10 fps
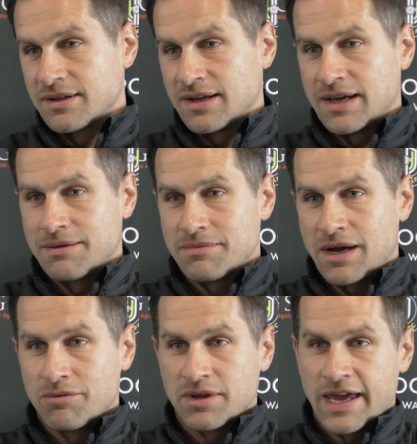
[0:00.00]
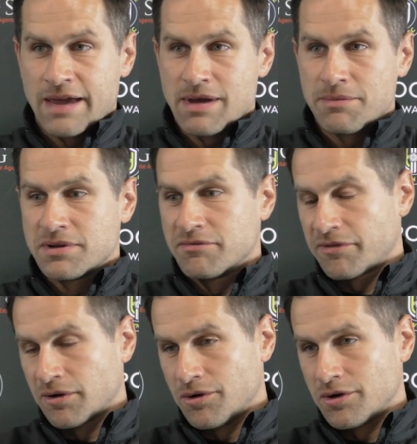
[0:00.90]
how the game ebbed and
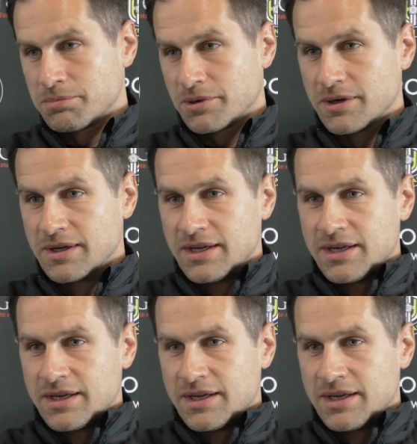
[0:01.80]
flowed, but